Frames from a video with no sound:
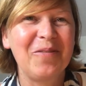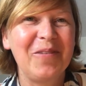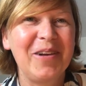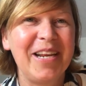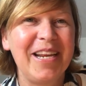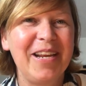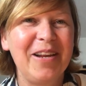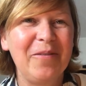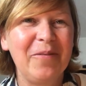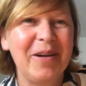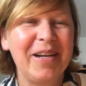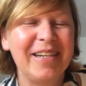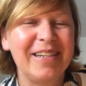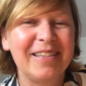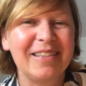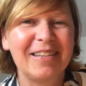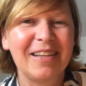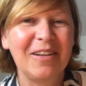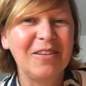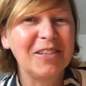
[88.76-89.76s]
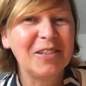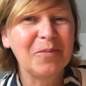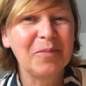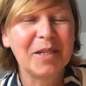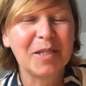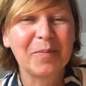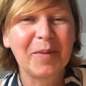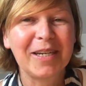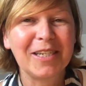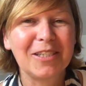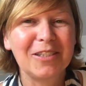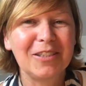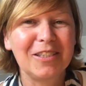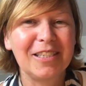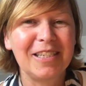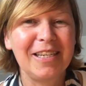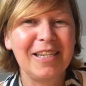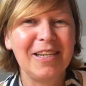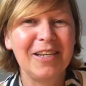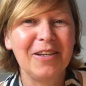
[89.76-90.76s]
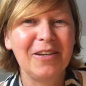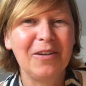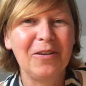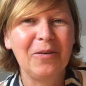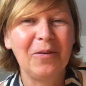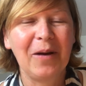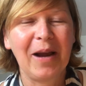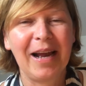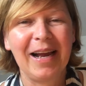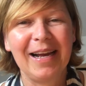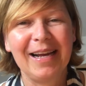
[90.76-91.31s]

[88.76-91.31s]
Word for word: we will go somewhere special to you